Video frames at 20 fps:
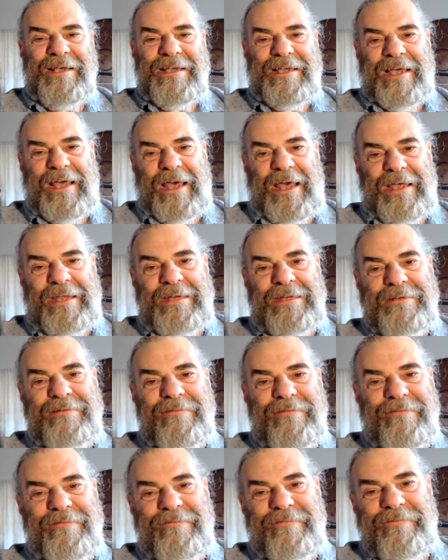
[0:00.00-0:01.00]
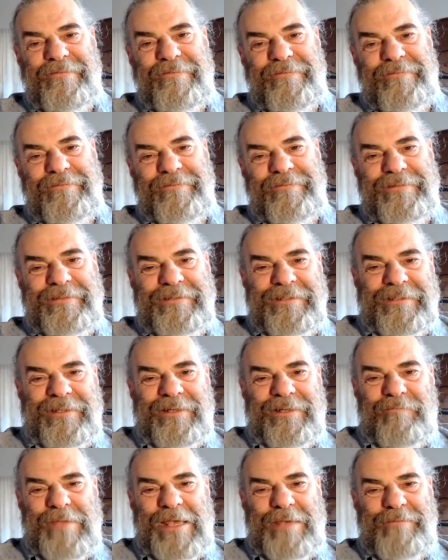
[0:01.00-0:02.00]
kind of, you
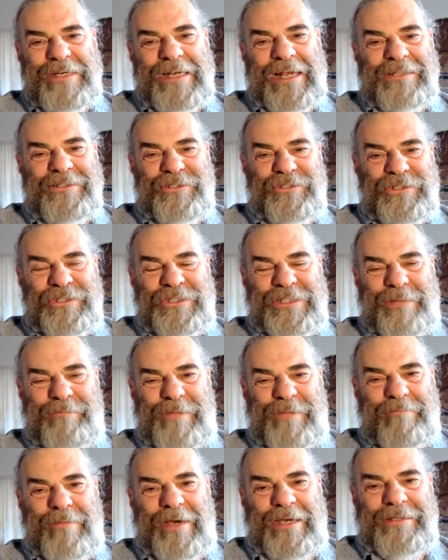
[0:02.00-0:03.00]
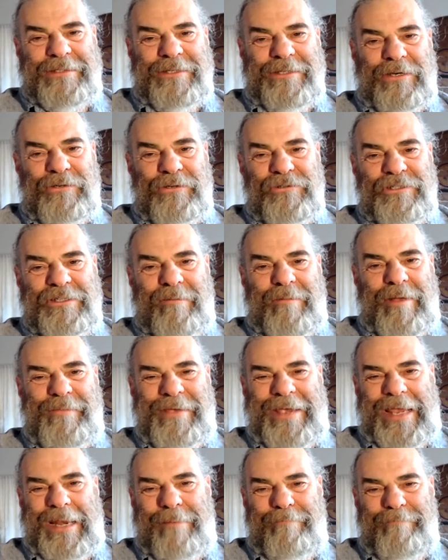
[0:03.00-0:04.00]
know, maybe not just dipping my toes in, maybe
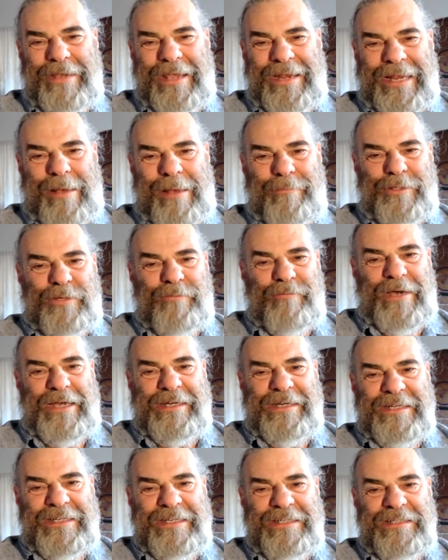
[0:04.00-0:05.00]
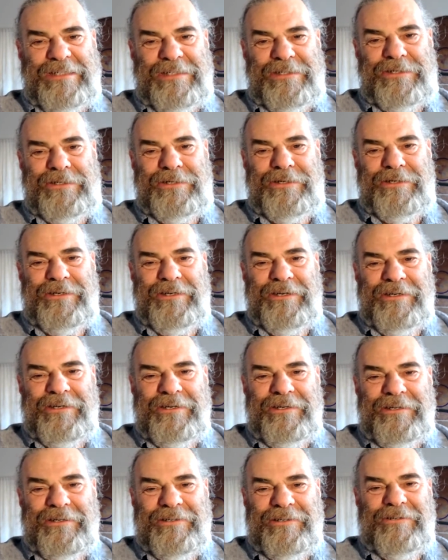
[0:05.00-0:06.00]
getting up to my knees
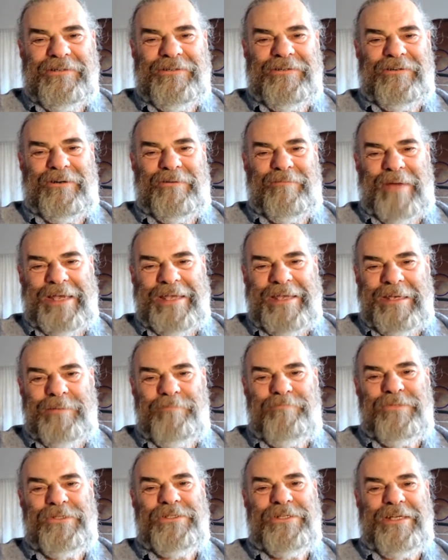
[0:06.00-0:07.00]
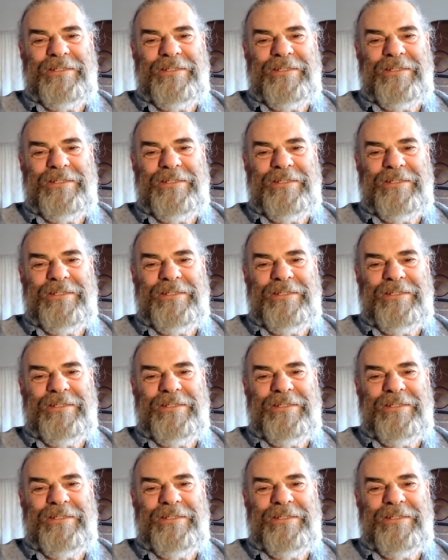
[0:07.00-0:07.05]
or my hips.